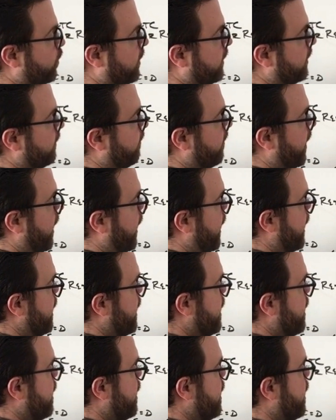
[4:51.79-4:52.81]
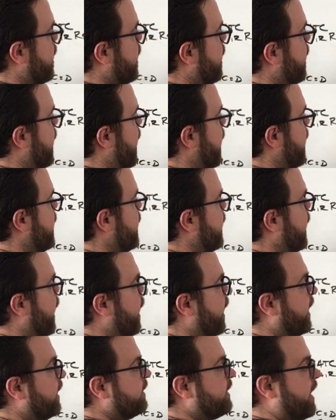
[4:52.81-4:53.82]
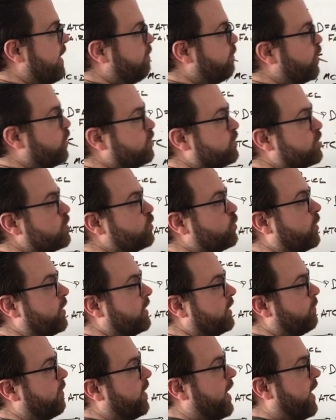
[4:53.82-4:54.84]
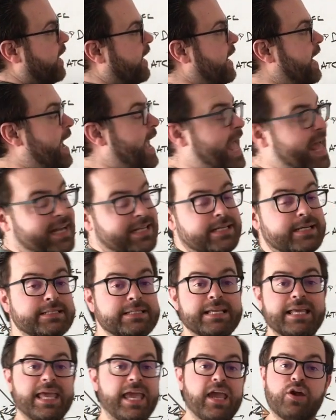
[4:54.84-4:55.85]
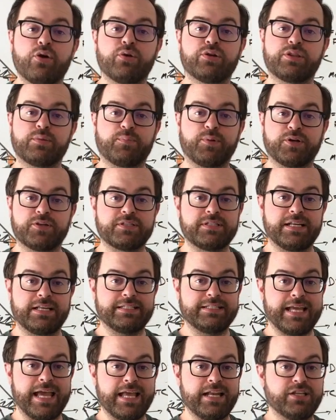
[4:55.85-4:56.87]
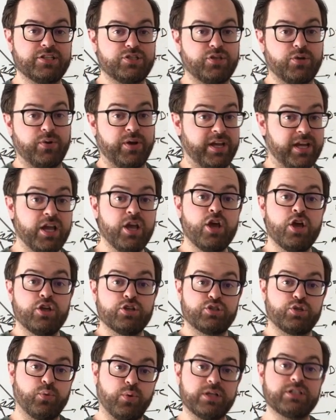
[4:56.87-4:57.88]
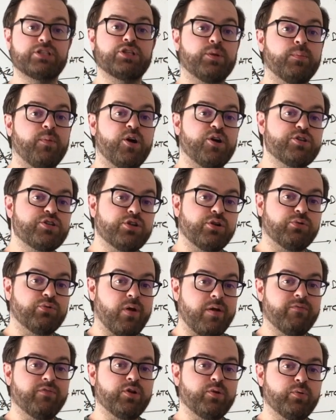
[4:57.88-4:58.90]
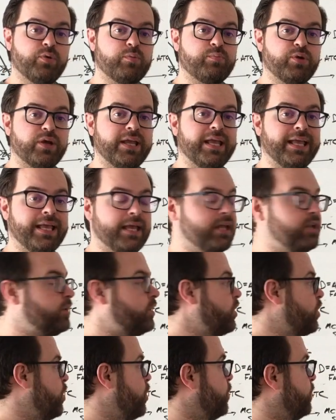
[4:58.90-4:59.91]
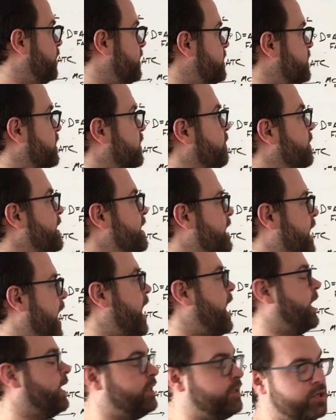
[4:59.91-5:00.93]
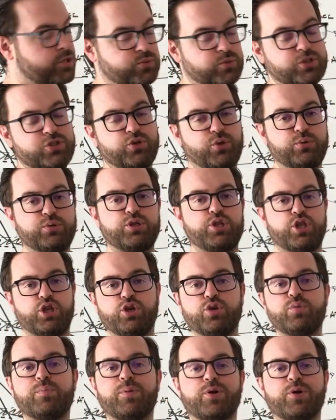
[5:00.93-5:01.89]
willing to buy. At 9, that person's willing to buy and doesn't care what the person at 10 is doing. So what's the marginal revenue we're bringing in? Well, it's going to be 9 because we sold to the new